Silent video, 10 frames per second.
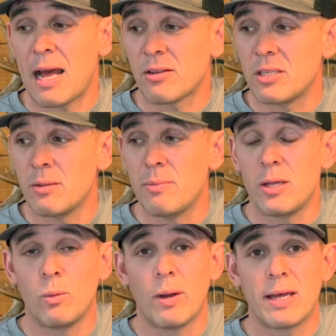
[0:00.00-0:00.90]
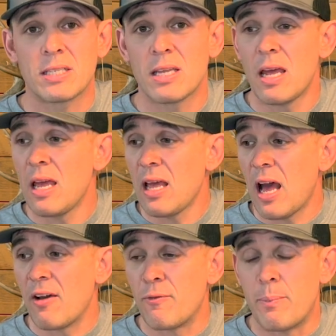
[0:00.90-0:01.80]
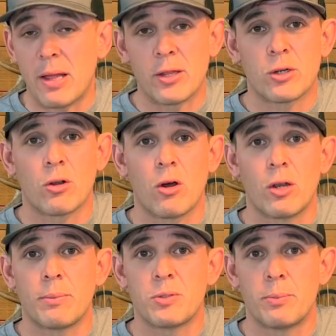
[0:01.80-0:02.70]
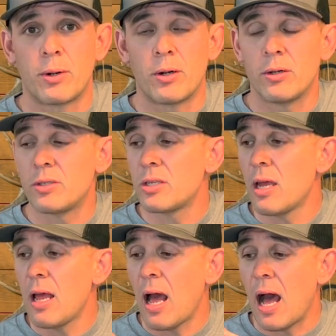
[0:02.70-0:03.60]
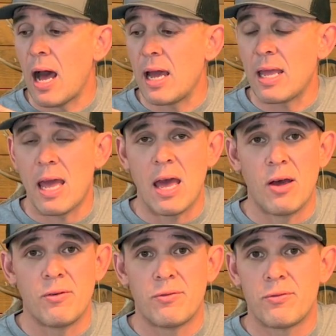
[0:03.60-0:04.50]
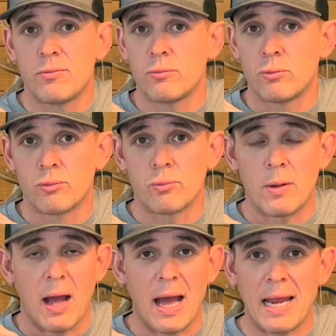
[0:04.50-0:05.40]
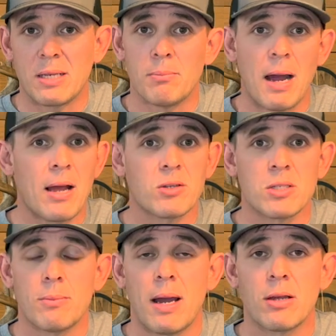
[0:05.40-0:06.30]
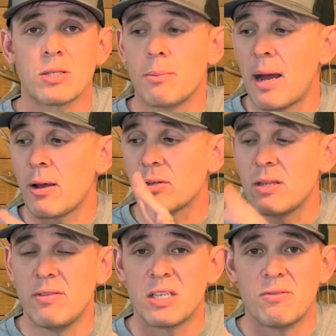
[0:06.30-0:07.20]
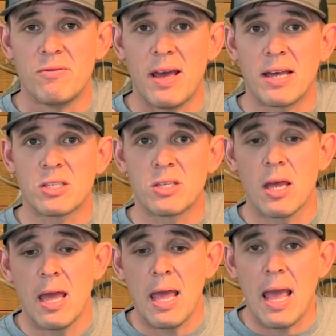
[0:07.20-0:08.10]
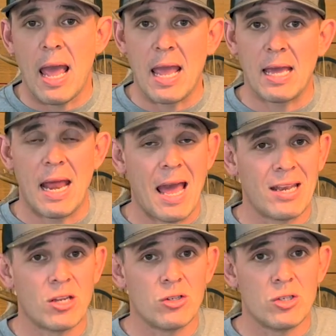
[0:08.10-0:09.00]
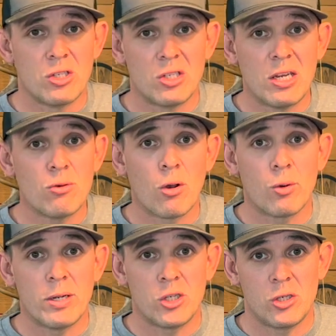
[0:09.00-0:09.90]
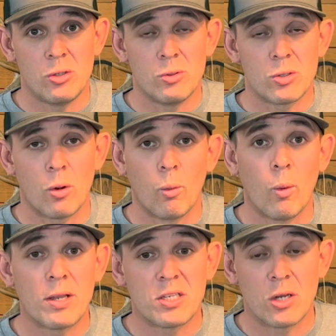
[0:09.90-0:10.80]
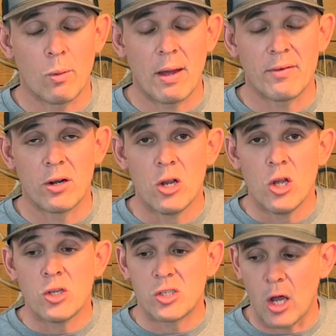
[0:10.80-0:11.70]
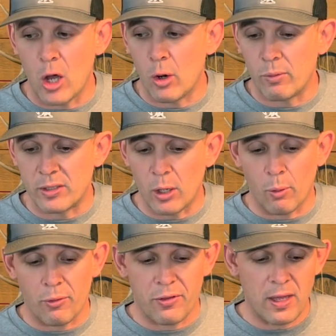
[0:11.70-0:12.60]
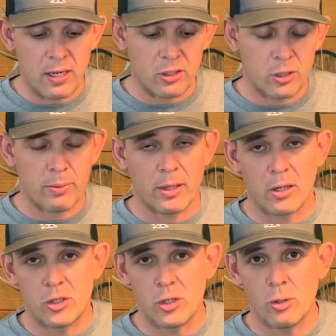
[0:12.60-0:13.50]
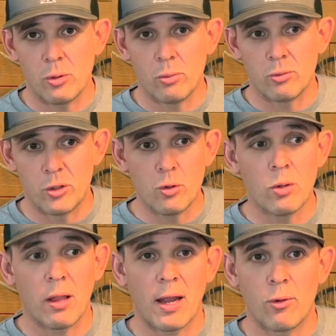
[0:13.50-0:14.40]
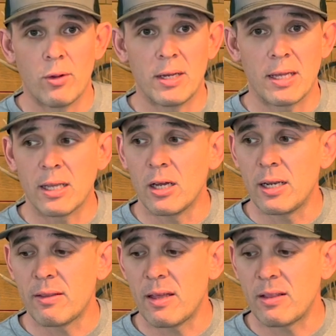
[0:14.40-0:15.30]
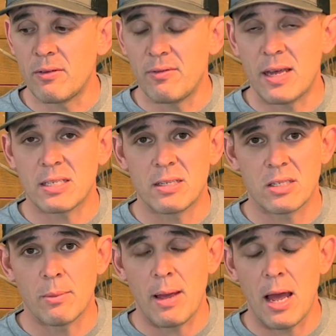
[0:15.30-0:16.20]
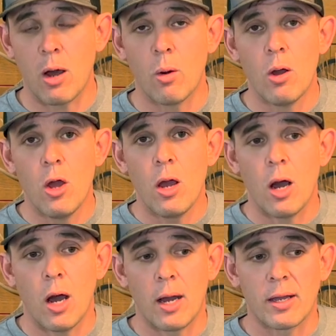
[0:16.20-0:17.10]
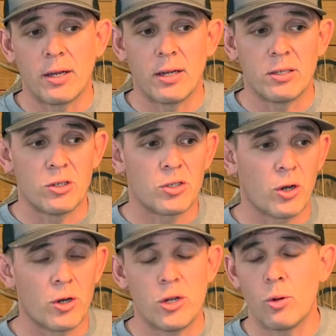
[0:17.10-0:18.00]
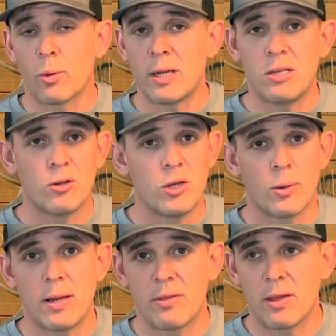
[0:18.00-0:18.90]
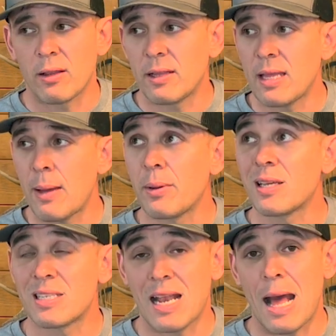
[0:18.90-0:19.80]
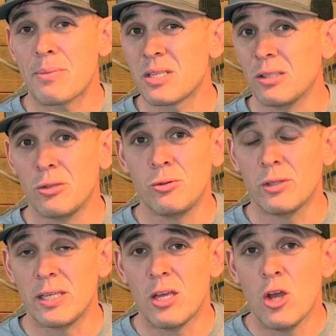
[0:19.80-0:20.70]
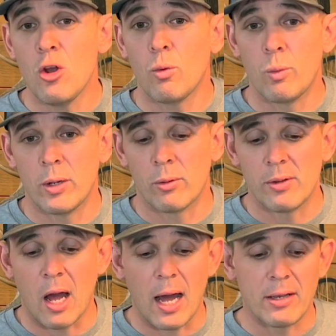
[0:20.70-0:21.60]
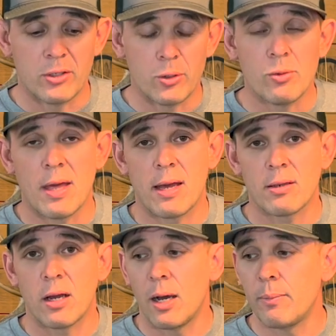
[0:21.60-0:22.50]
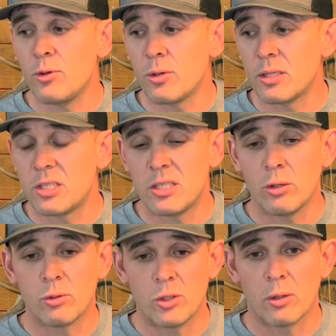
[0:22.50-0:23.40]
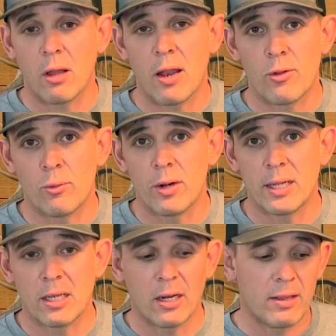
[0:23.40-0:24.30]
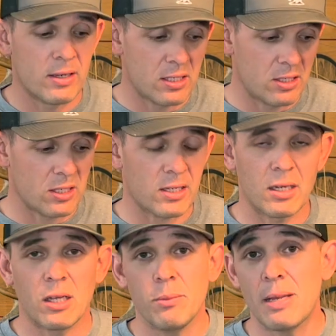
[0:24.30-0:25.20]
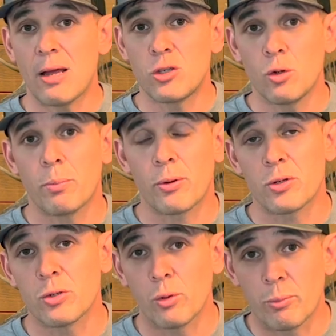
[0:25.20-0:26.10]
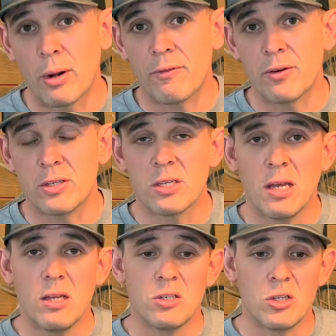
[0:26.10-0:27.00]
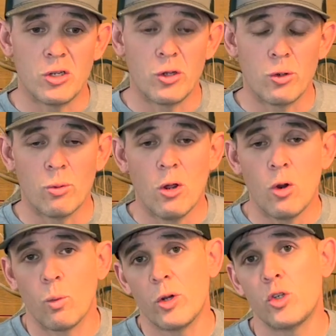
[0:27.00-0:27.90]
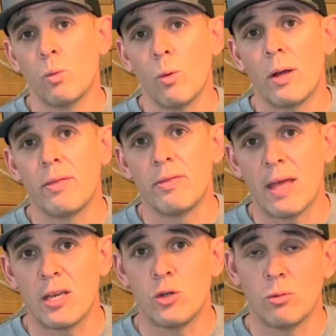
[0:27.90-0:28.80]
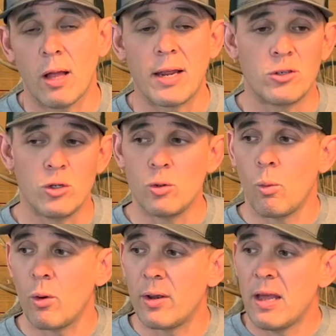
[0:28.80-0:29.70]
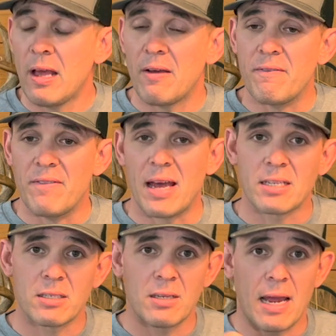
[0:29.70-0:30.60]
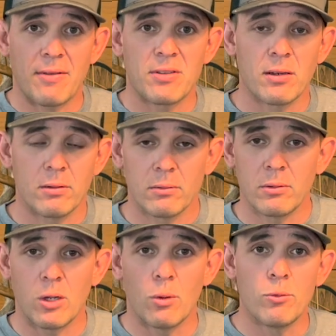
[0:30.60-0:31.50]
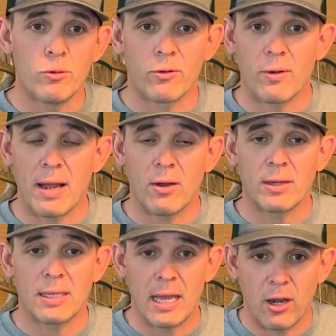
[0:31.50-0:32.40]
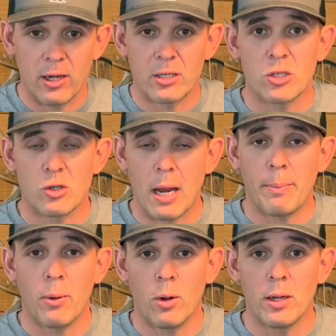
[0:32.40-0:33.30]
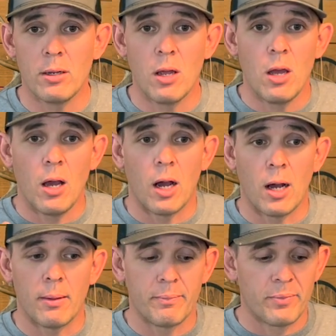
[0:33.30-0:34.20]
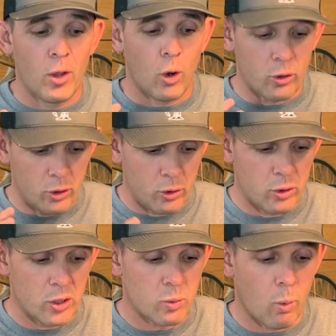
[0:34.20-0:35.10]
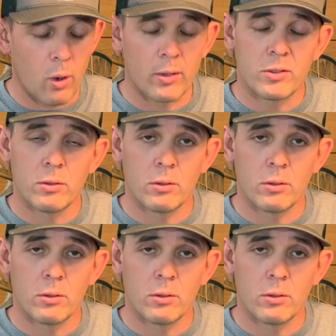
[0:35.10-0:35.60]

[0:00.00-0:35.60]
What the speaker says: out to the Midwest. I've belly crawled up to birds. I have hiked miles and miles and miles in this vest and had zero issues whatsoever. So don't think just because you do a lot of running and gunning that the vest is somehow going to deter you or hinder you or anything like that, because it absolutely will not do that. You can still do a lot of the running and gunning. This is just going to come down to a personal preference to you, which one that you like. Do you want a vest to have to move around and carry to strap on, or do you just want